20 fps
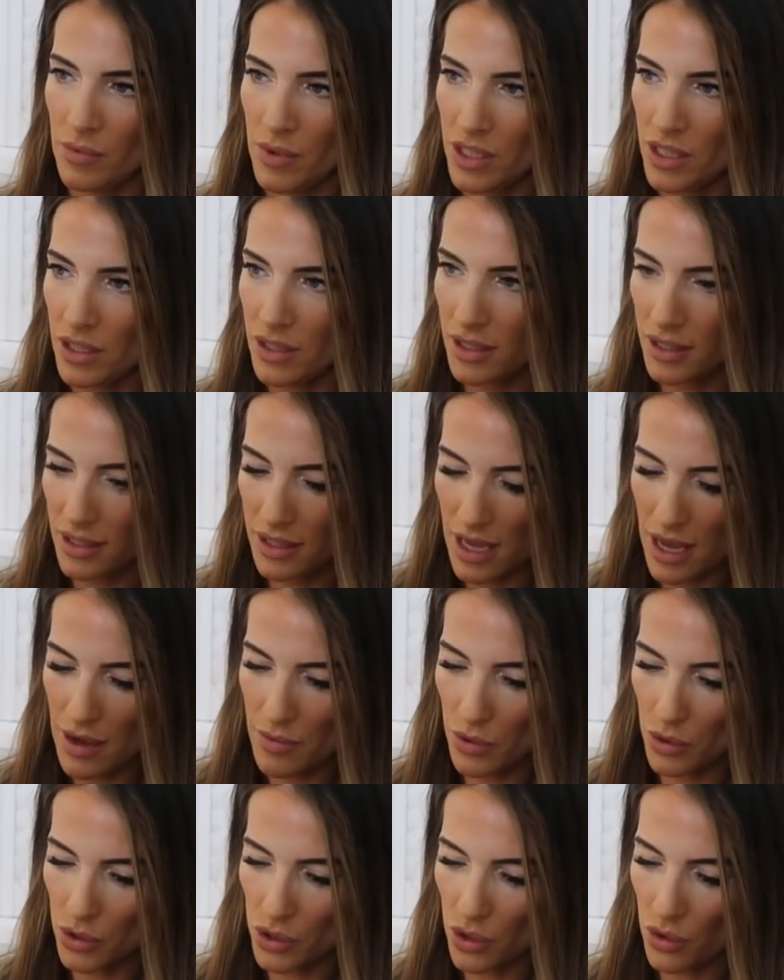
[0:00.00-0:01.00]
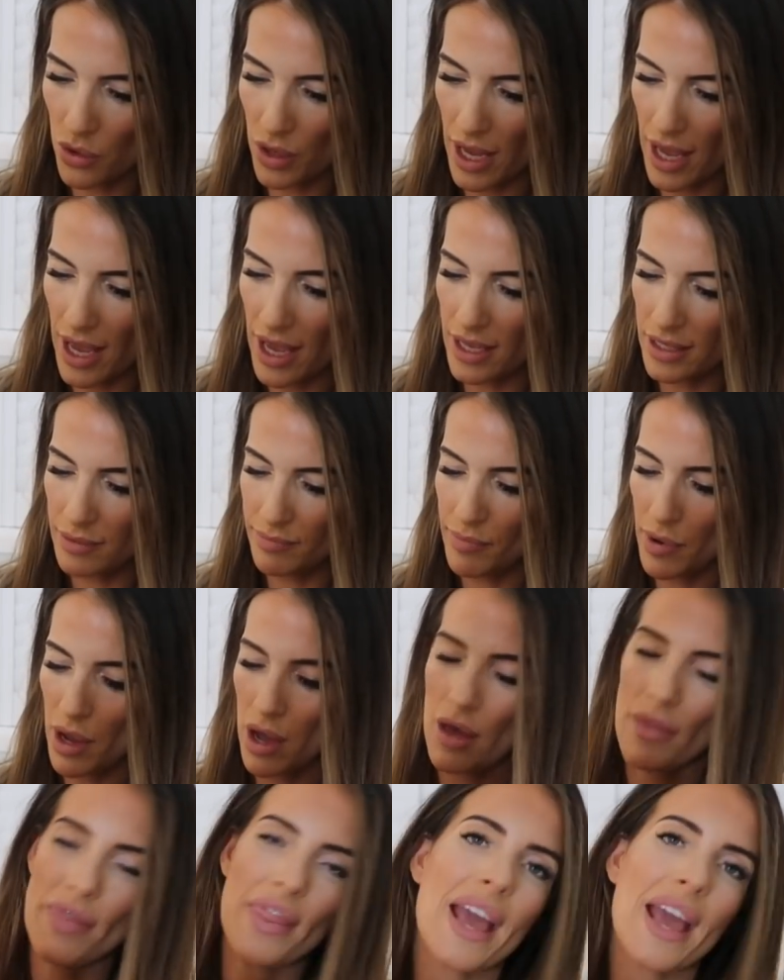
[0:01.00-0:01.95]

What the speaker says: It doesn't say what tog it is, but